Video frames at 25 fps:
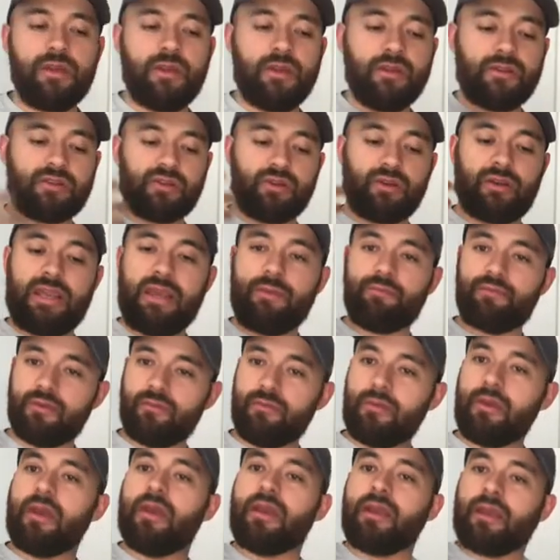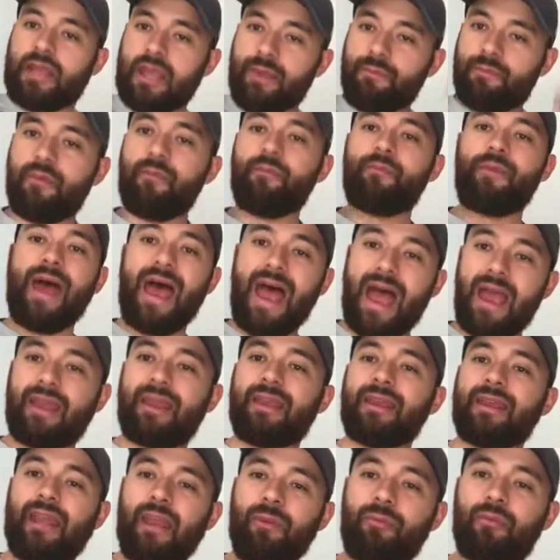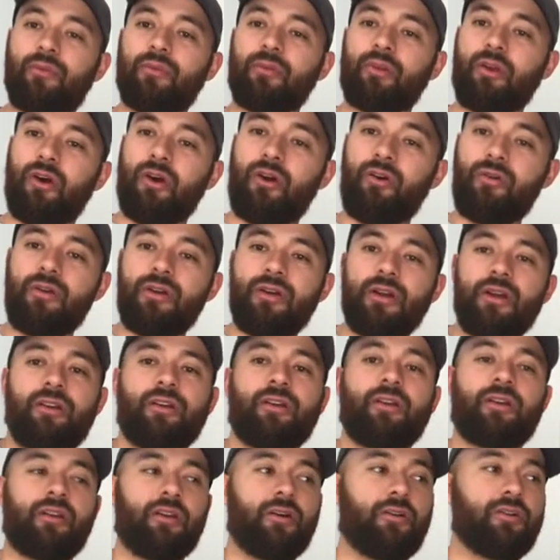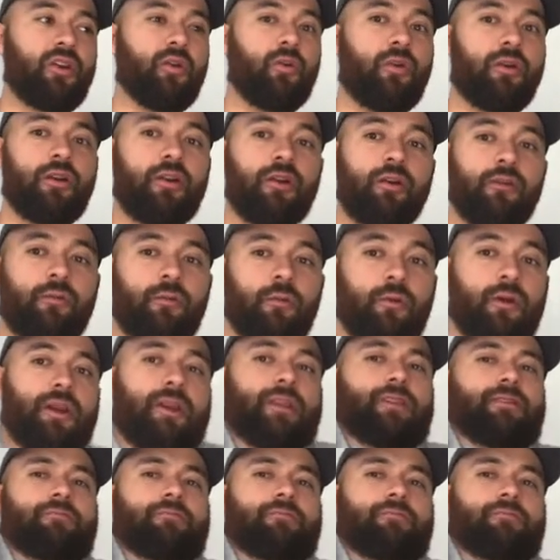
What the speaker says: So keep them back, keep them low. You want to avoid